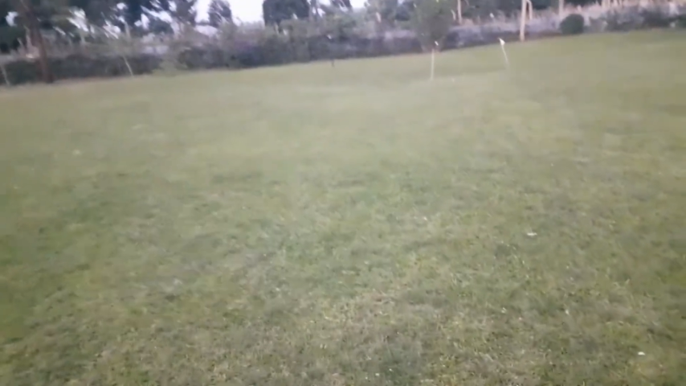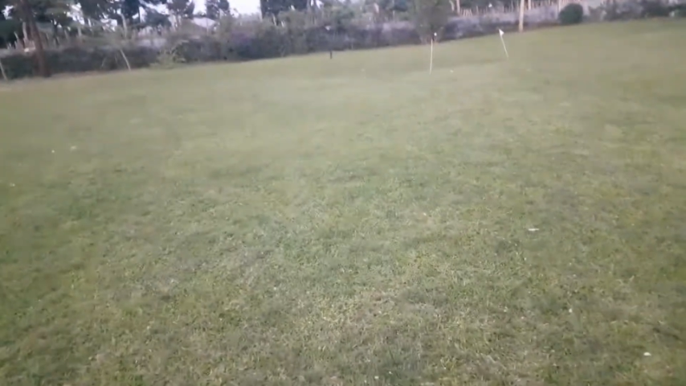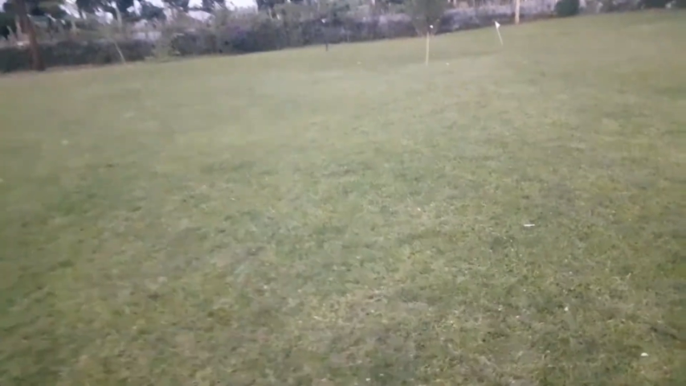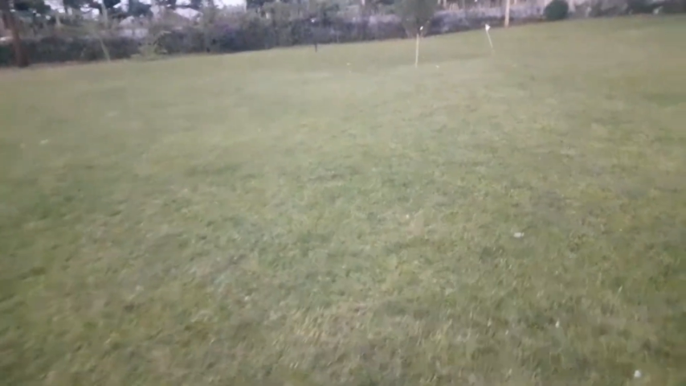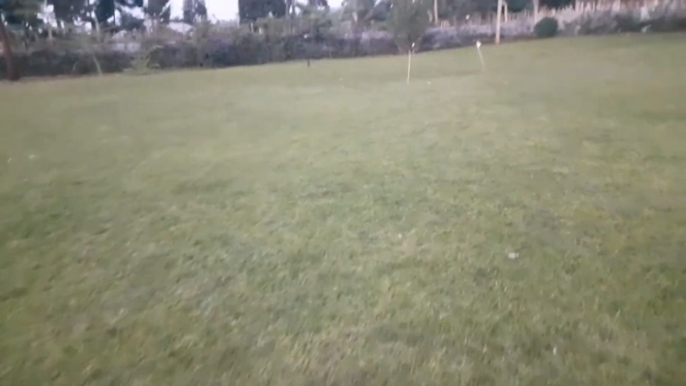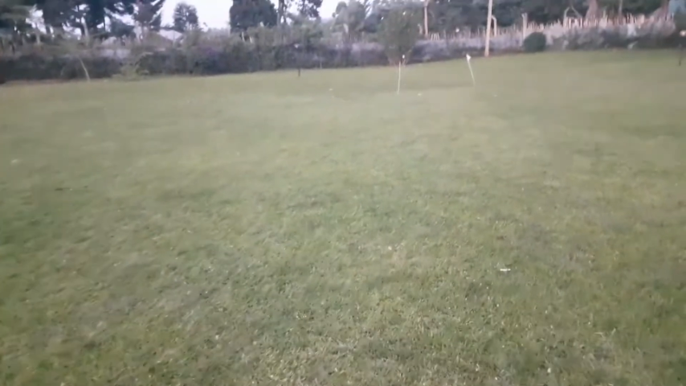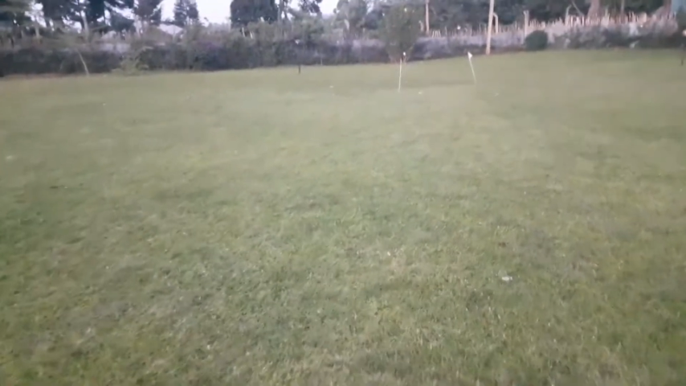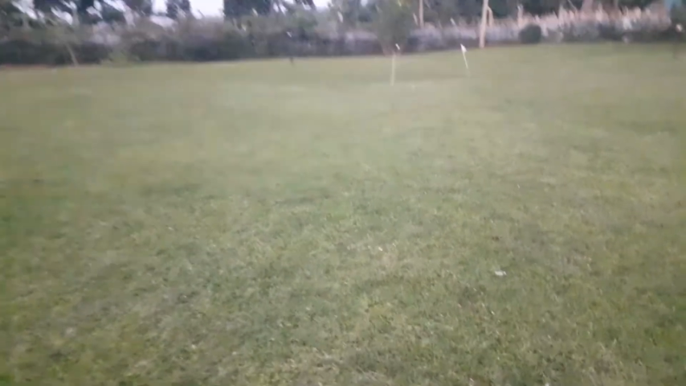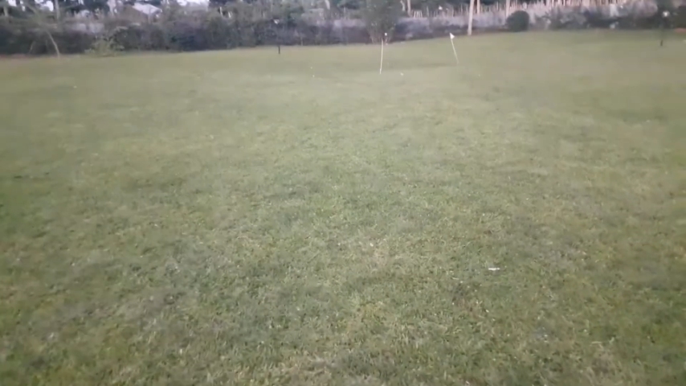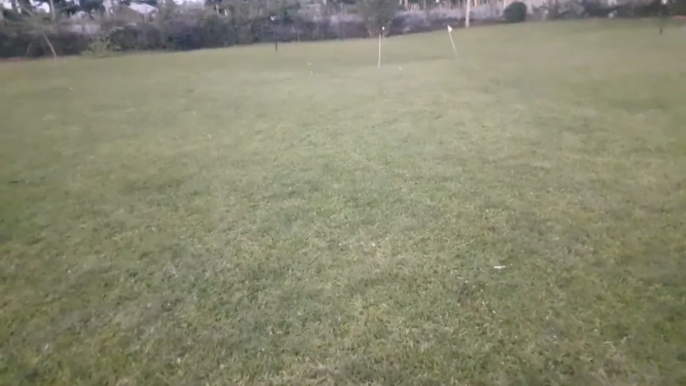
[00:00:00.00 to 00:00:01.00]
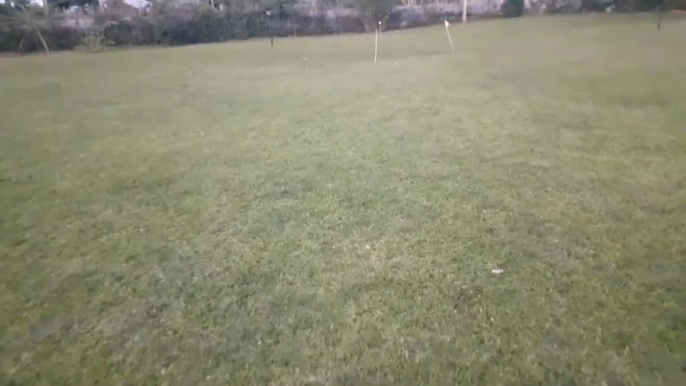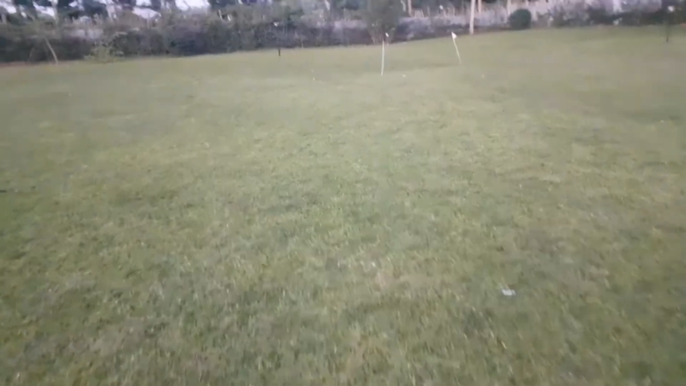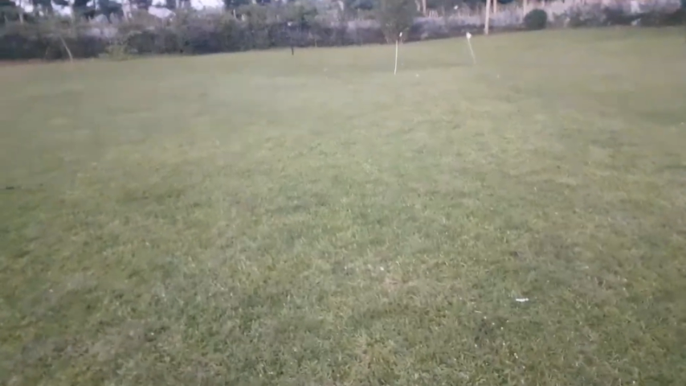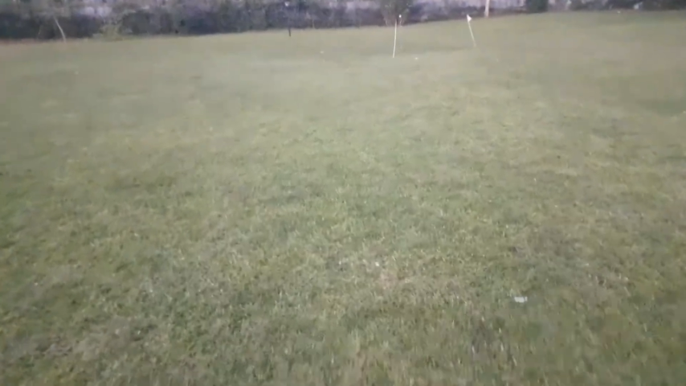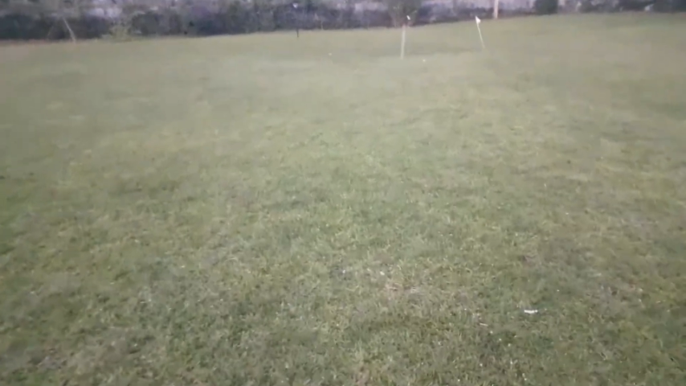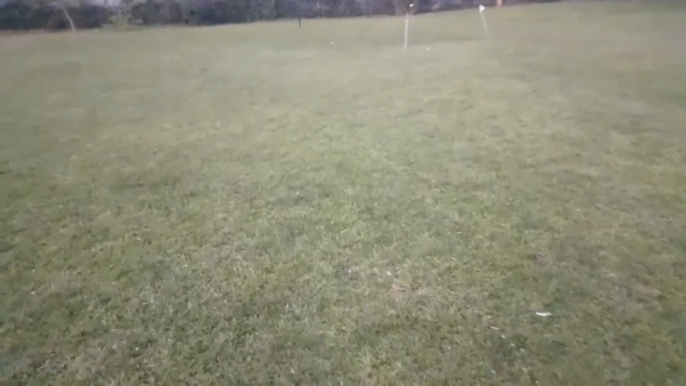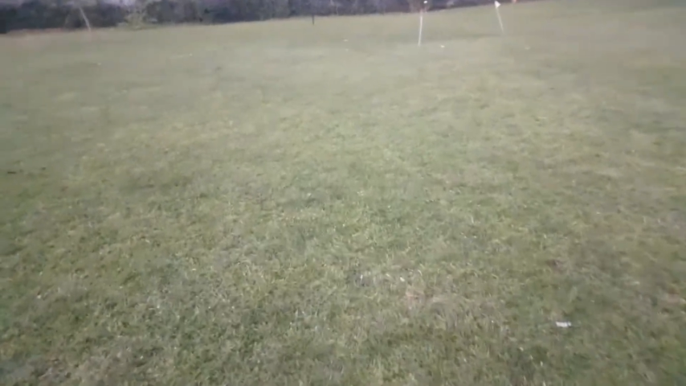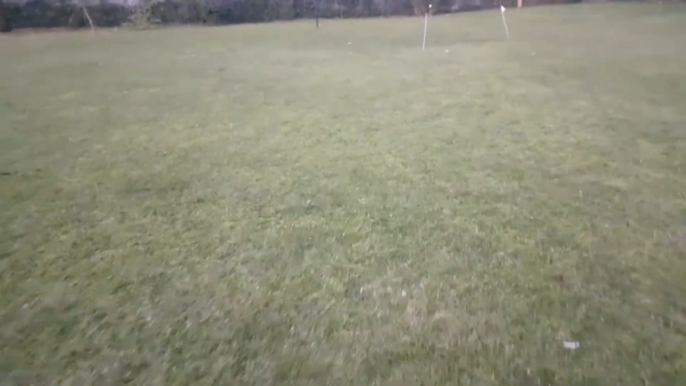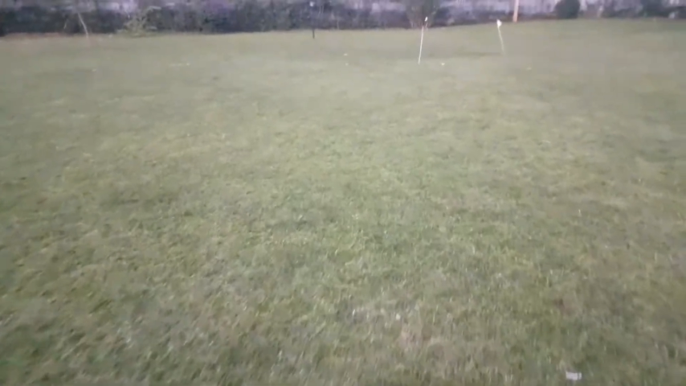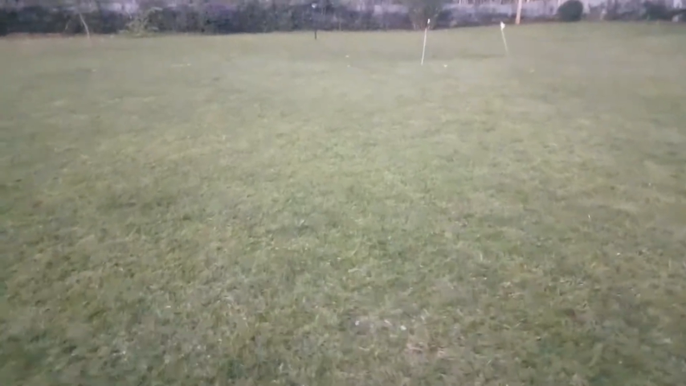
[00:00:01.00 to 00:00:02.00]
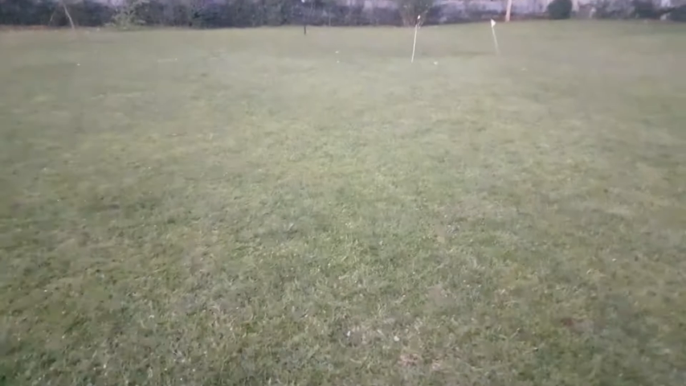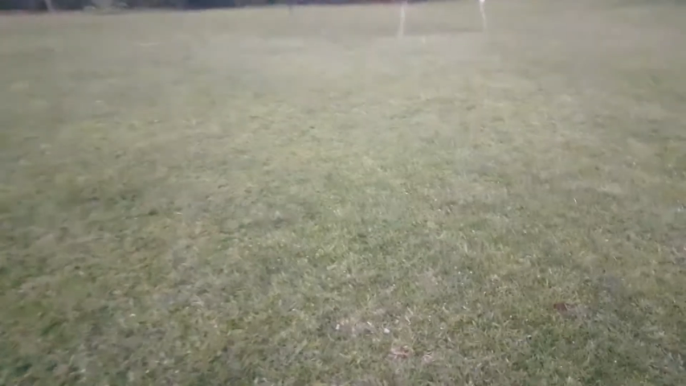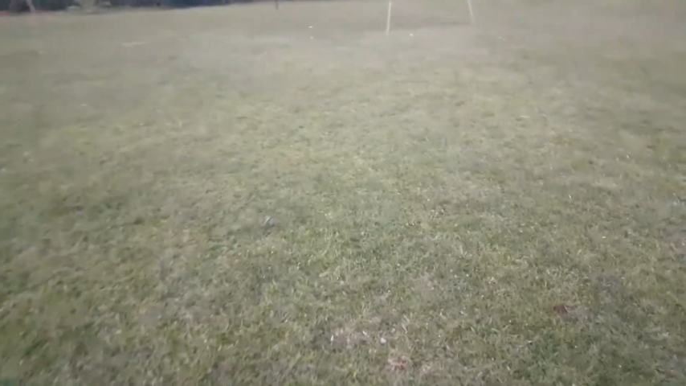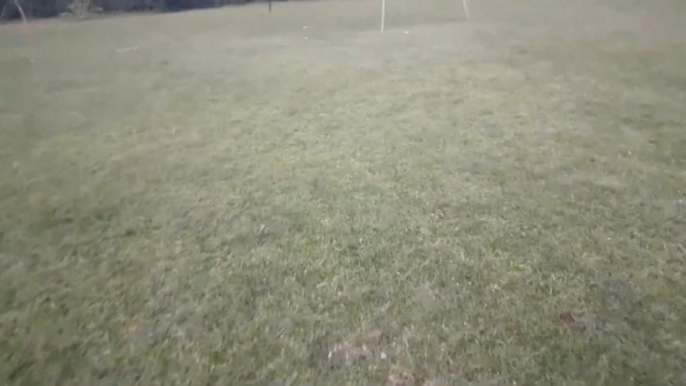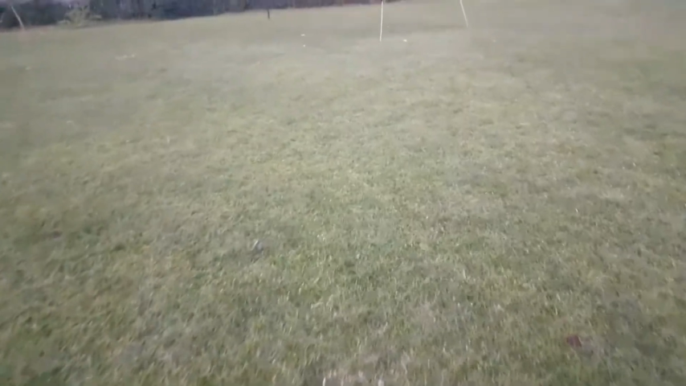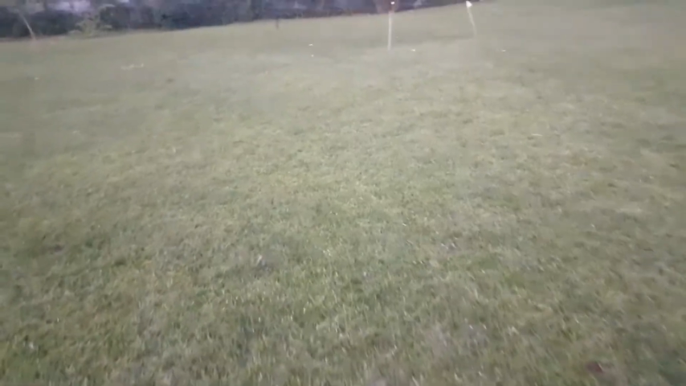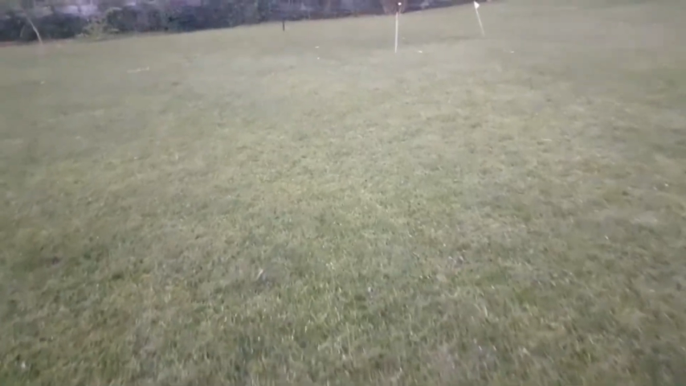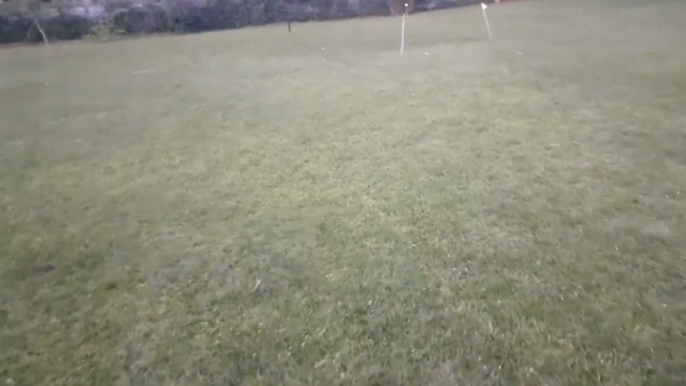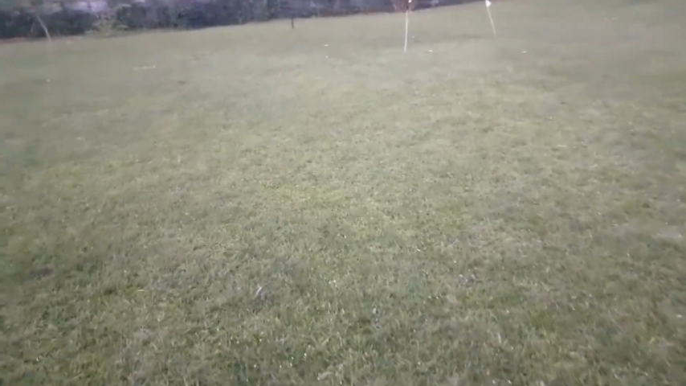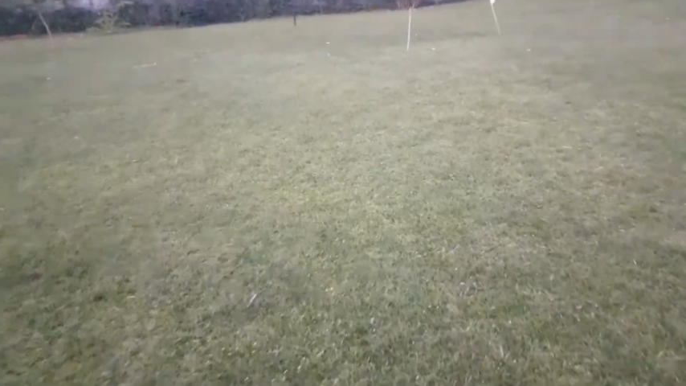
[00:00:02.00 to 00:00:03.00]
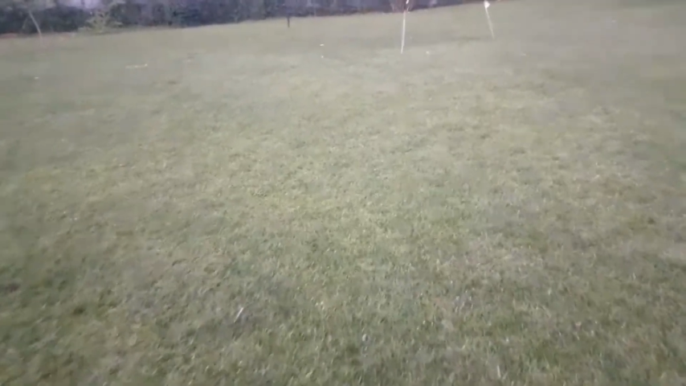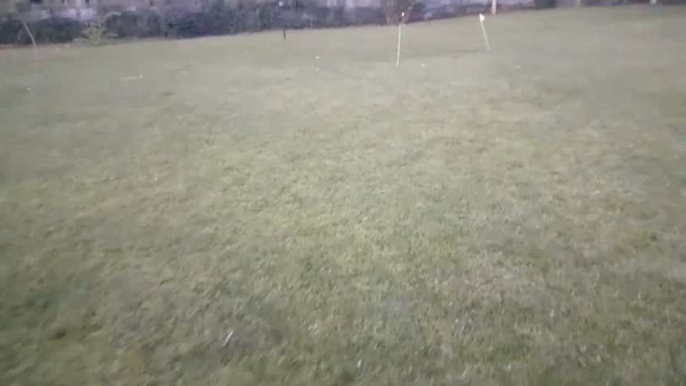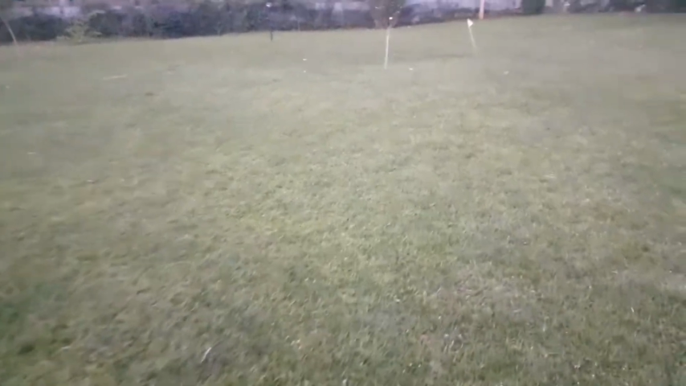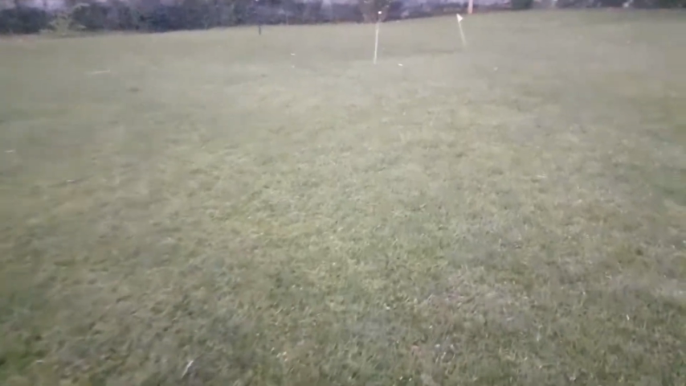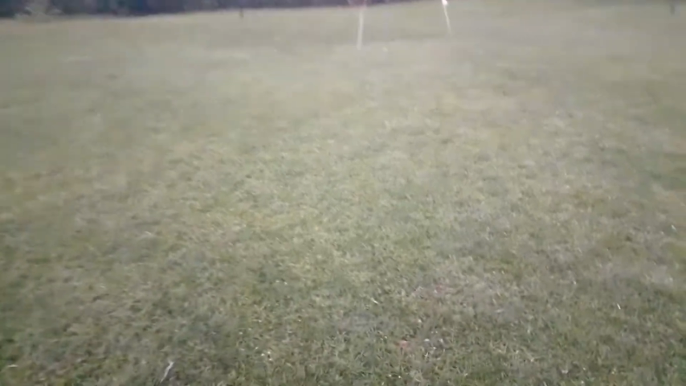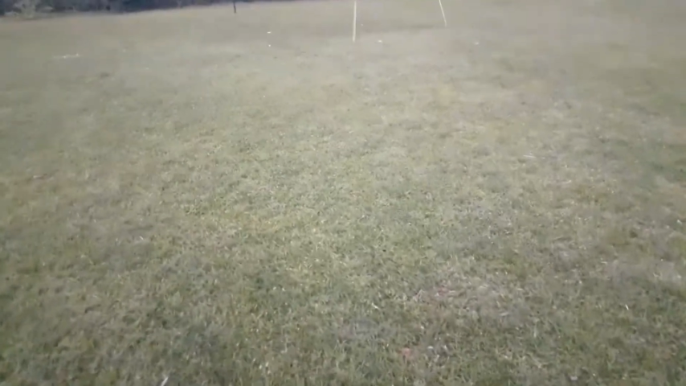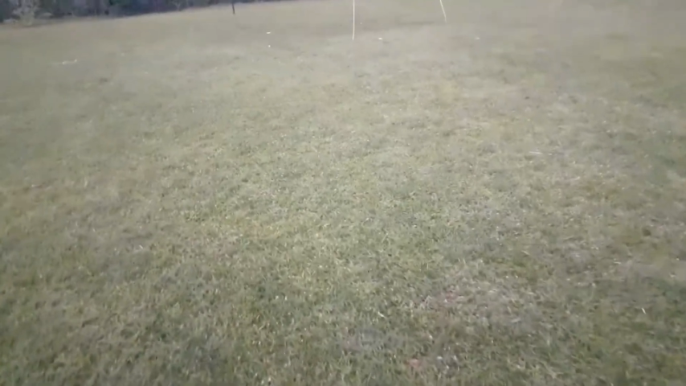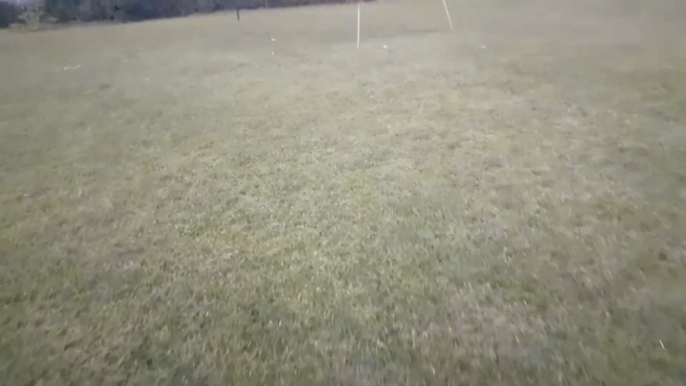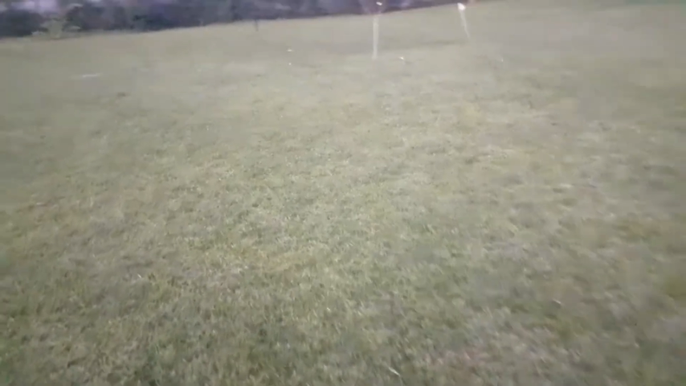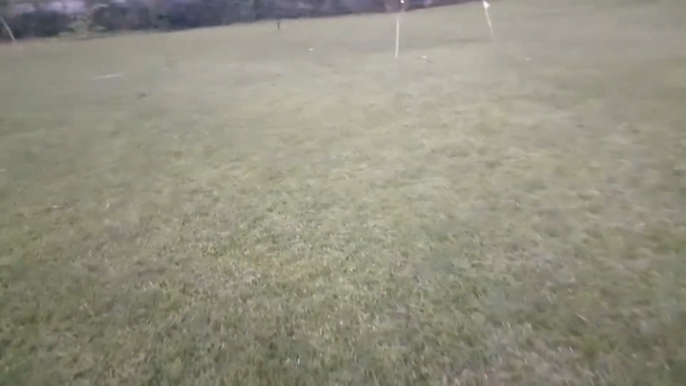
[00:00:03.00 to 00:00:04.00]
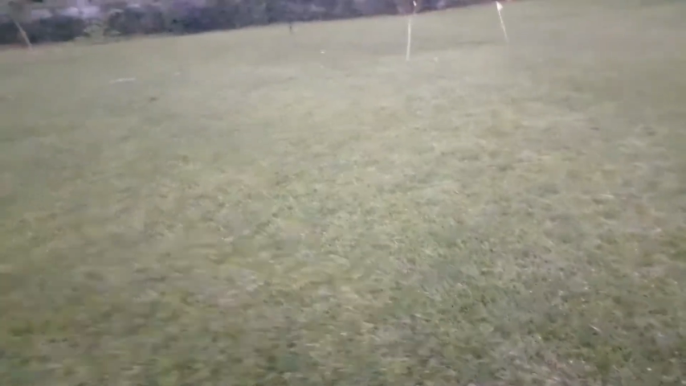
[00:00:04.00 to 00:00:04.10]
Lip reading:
Nobody's mouth can be seen.